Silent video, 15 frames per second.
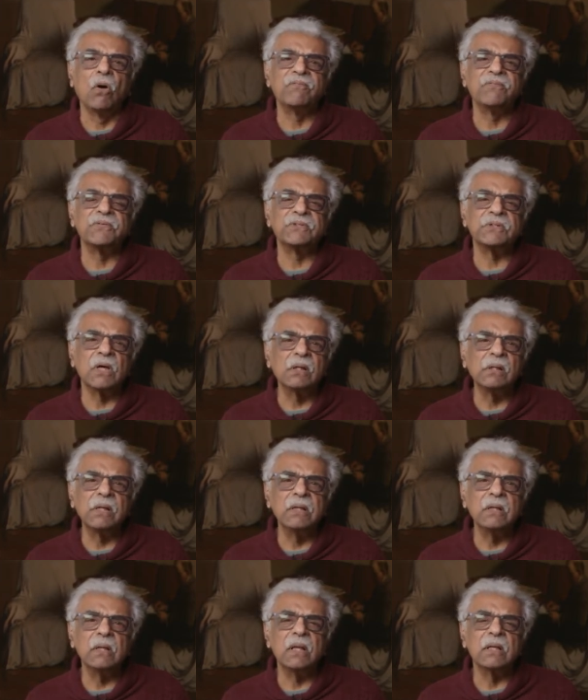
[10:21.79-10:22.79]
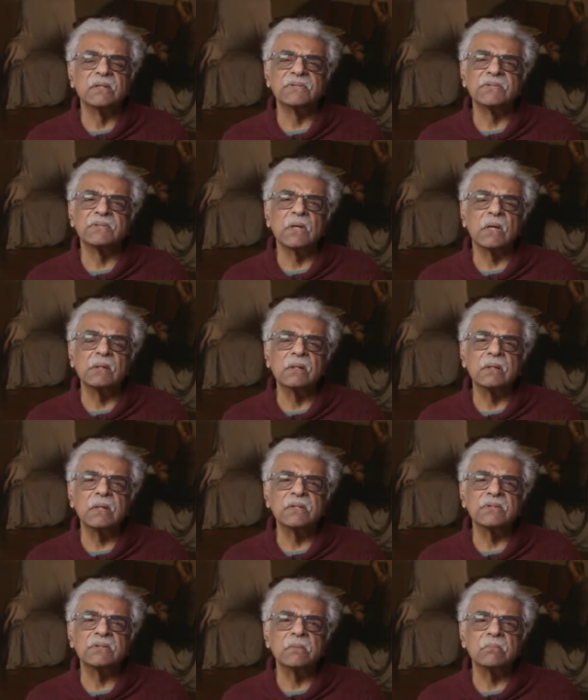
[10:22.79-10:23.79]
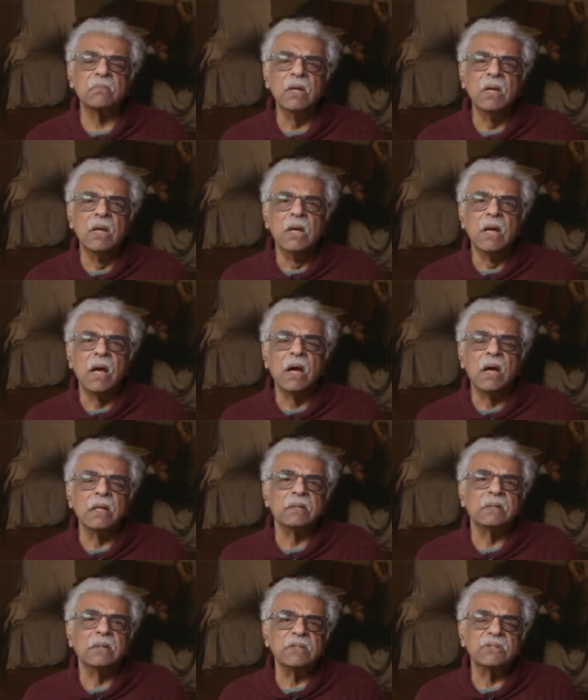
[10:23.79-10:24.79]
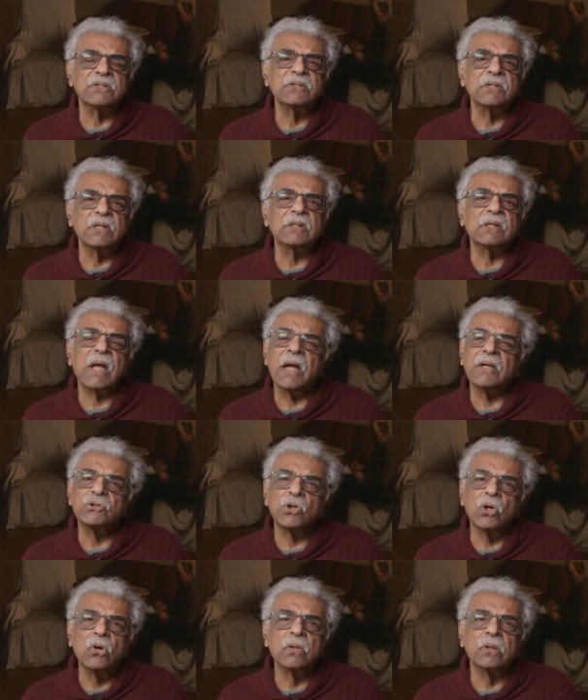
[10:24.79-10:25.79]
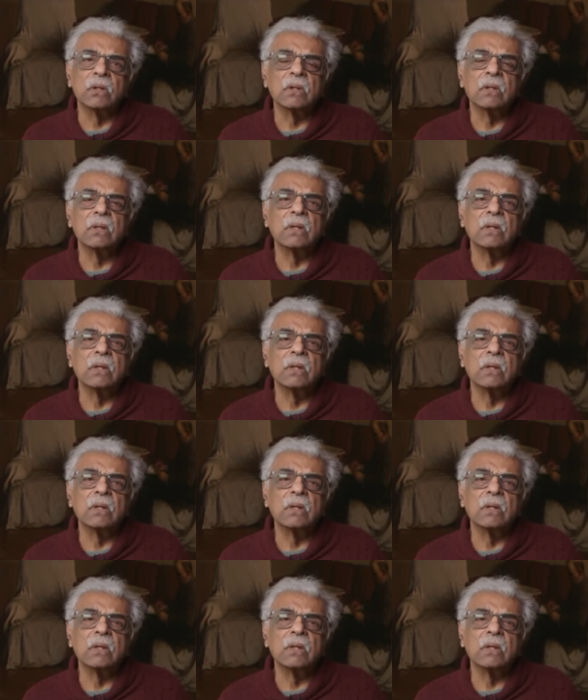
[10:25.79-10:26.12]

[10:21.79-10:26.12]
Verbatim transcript: Stalin and Stalinism, this did catch on.